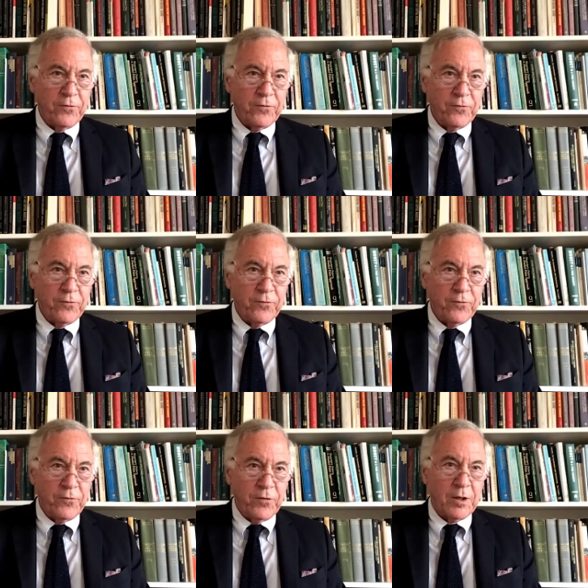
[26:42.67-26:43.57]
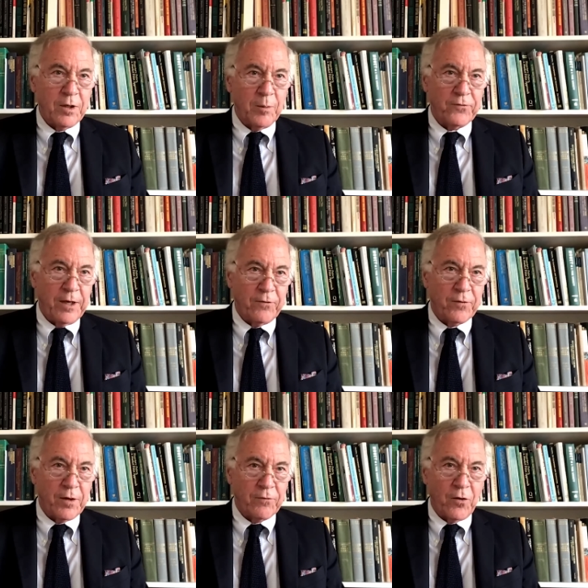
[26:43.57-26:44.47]
the commercial real estate
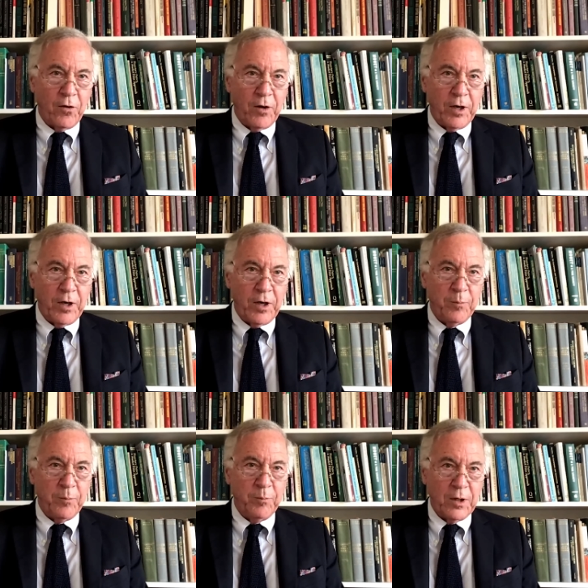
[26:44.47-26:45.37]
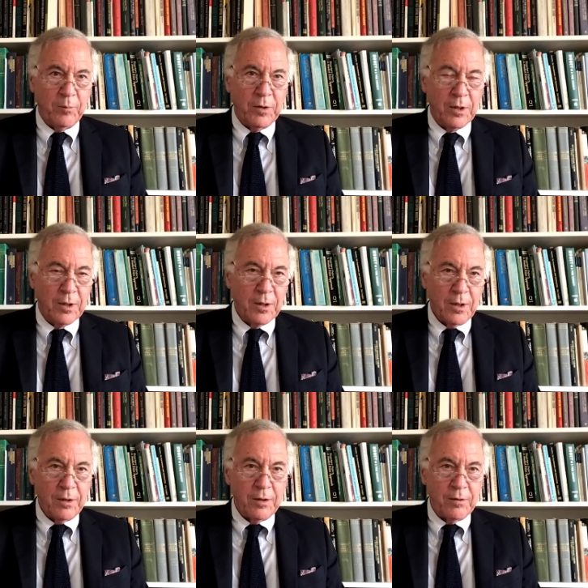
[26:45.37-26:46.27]
has already been giving them
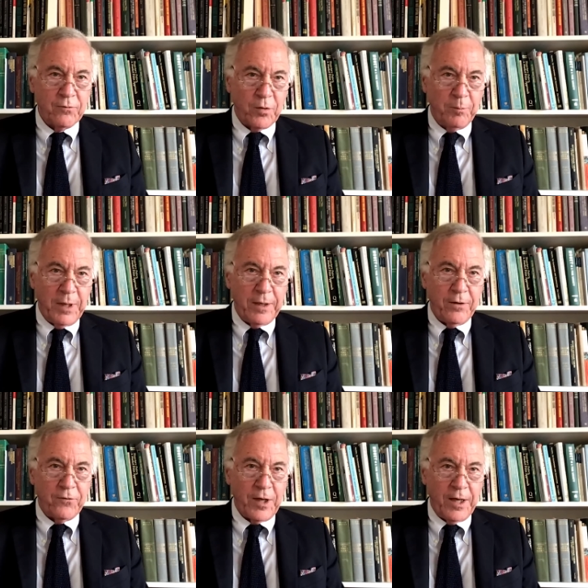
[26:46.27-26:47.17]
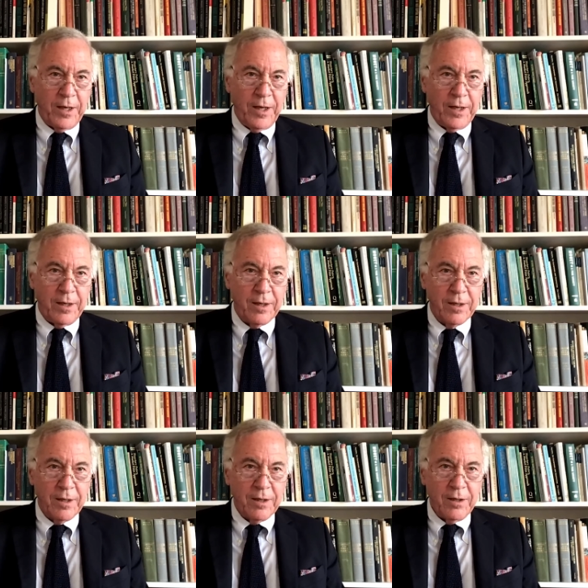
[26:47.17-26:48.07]
a tremendous headache
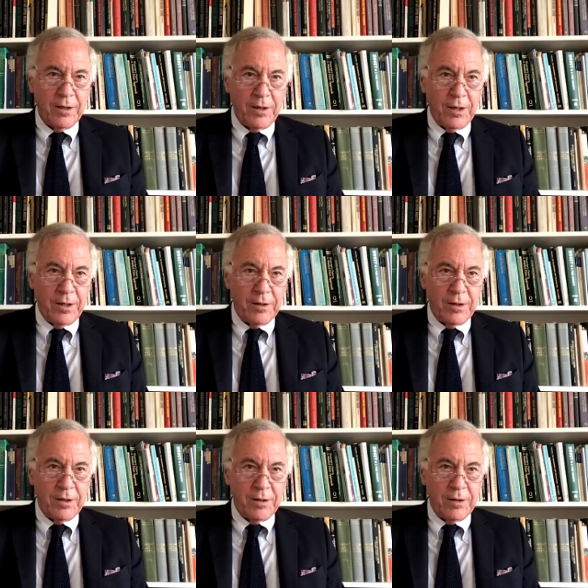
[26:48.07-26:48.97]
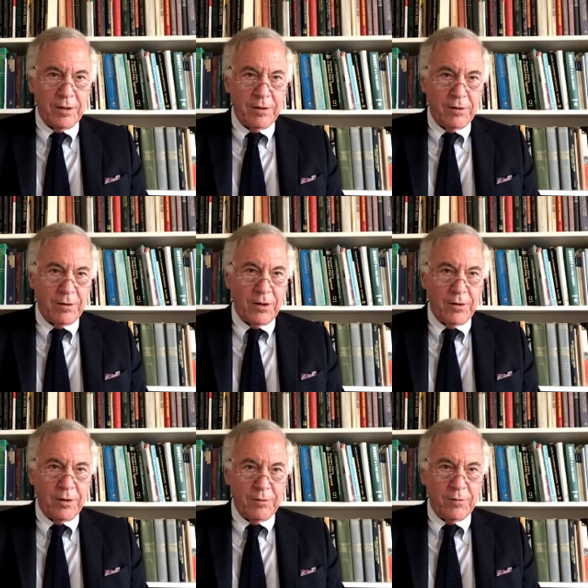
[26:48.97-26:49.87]
in
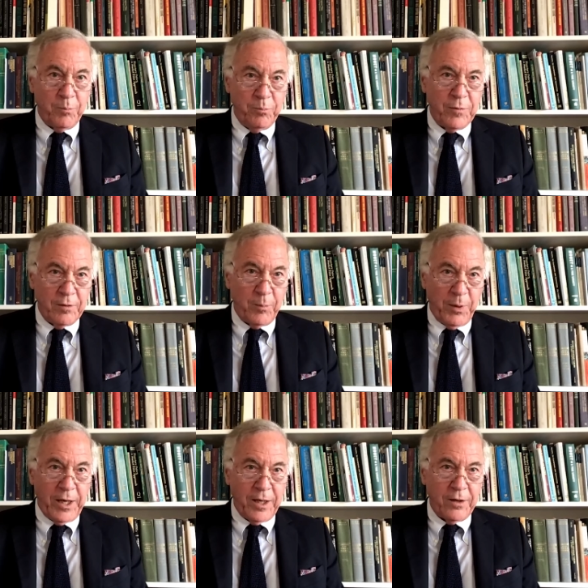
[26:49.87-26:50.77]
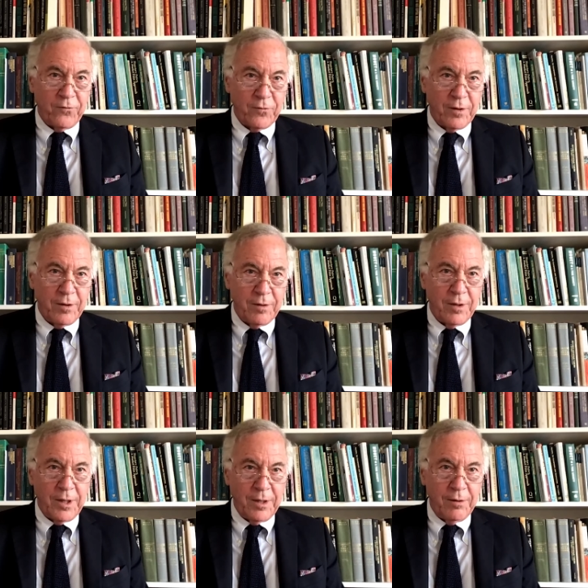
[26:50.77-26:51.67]
the banks,
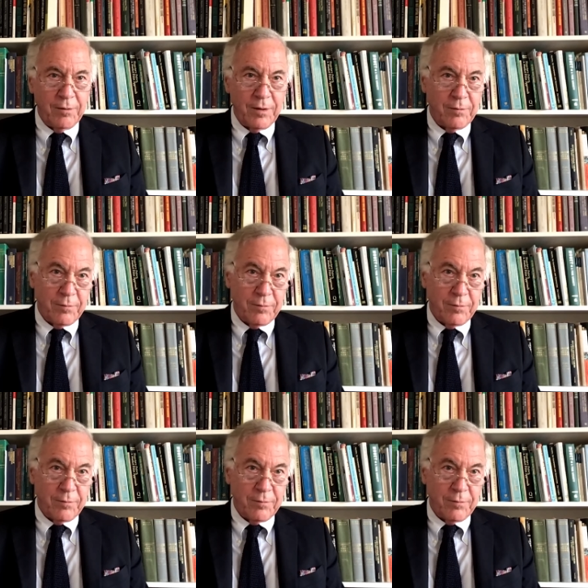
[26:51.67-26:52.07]
and